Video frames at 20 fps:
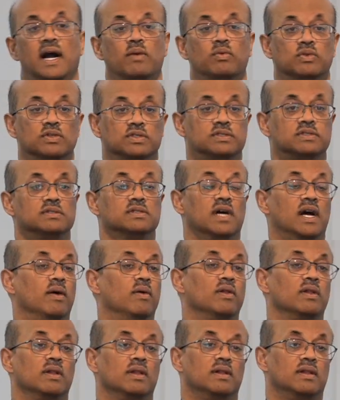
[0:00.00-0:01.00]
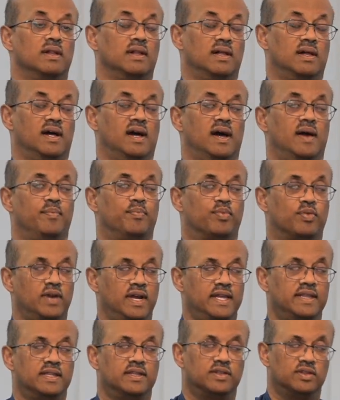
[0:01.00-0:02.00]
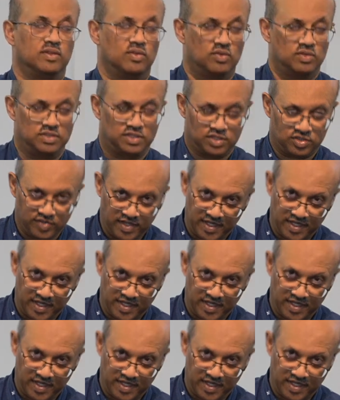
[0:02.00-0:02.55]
I will, I will I pray that the Lord